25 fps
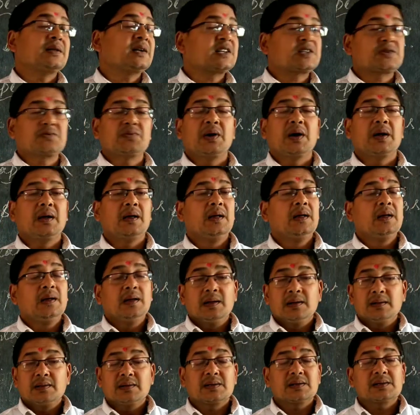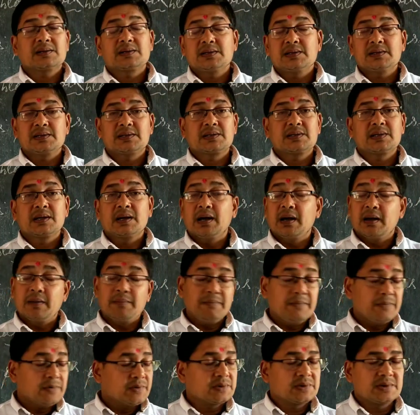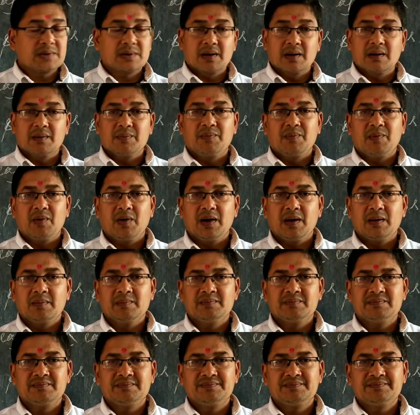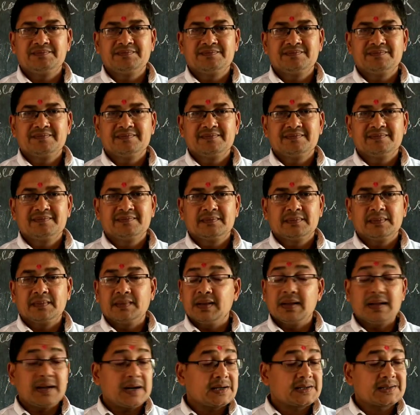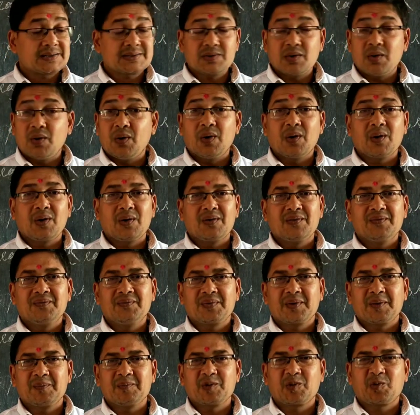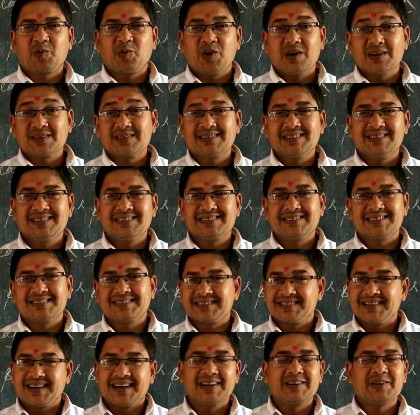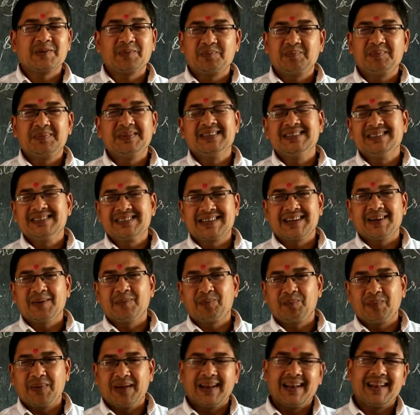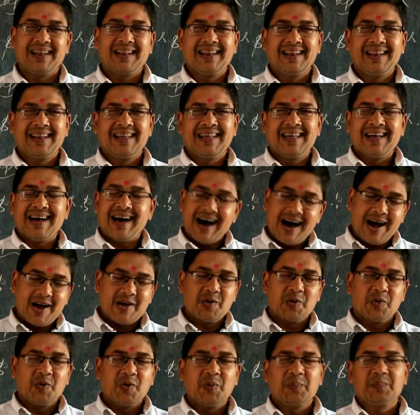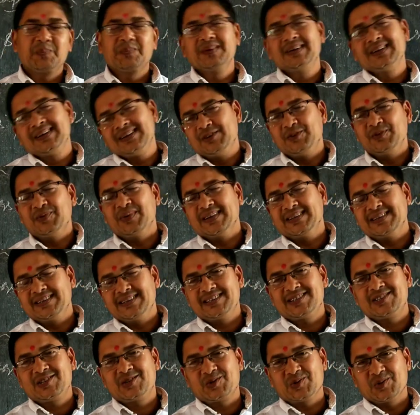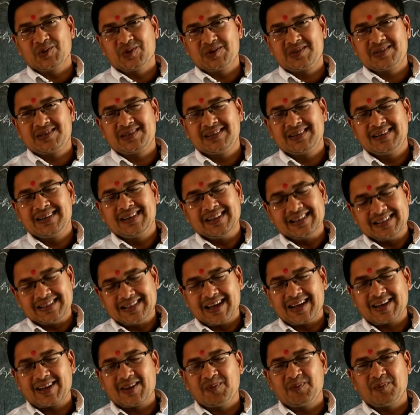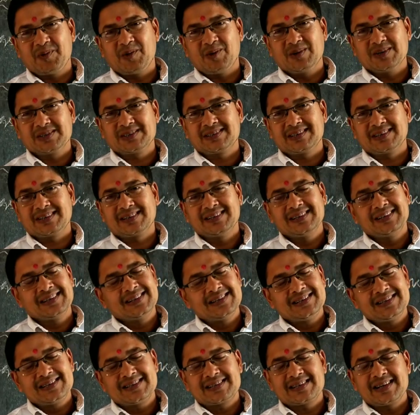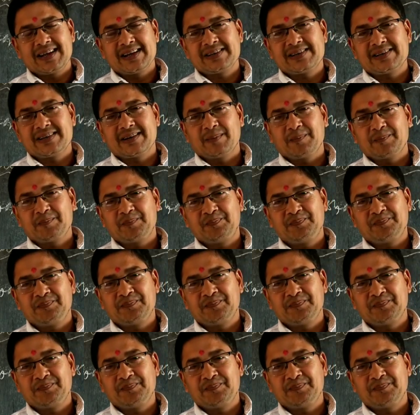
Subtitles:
That's why this is a musical poem. That's all from the questions side of Inscribed Bell. I hope you understood. Thank you for watching. Stay safe.